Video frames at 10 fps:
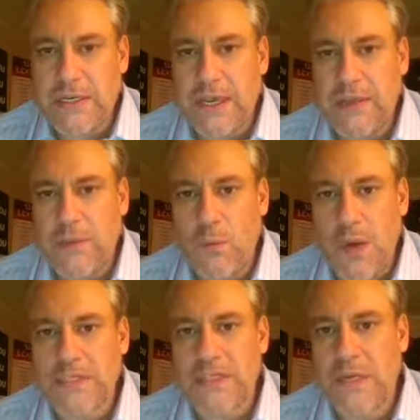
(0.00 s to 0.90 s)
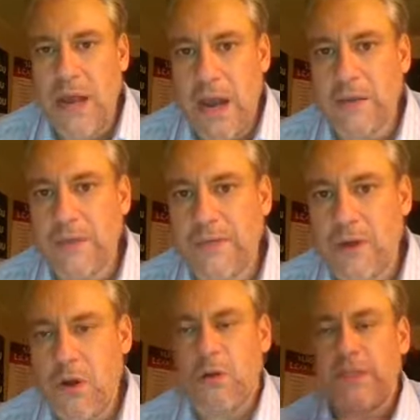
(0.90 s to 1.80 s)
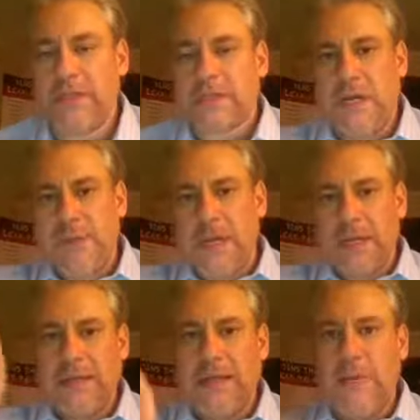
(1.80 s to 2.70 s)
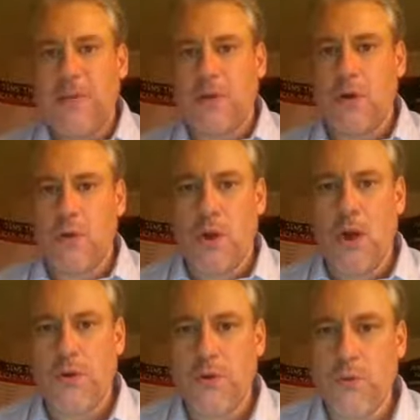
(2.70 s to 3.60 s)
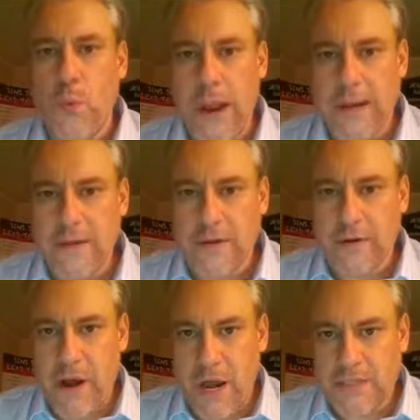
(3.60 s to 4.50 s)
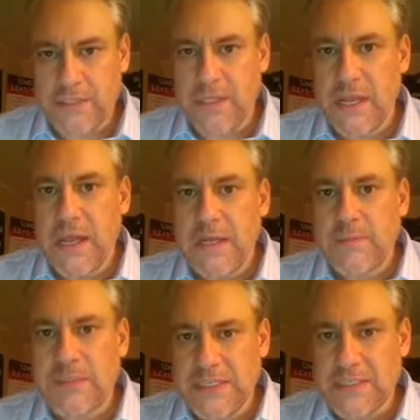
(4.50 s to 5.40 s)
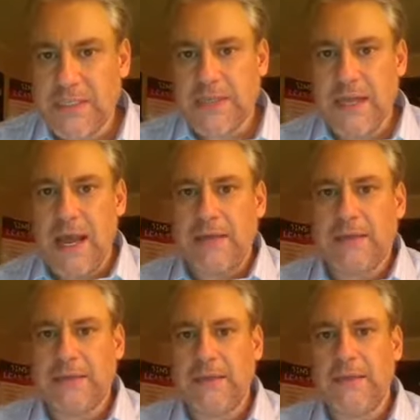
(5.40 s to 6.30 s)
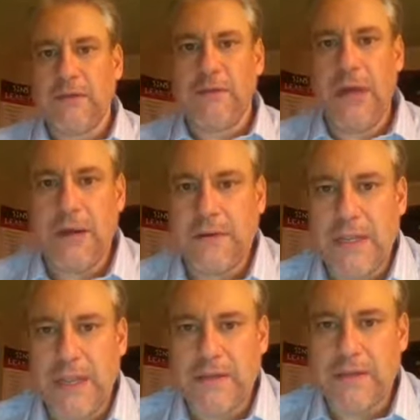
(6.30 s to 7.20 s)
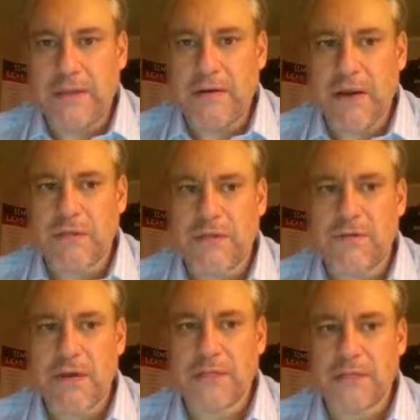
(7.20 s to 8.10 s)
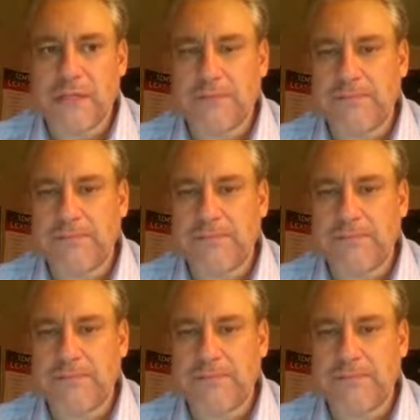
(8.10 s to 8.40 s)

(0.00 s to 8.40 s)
And the ones that aren't living holy, there's going to be a link down below called the Way to the Cross. Please click that and learn how to get to the cross of Christ.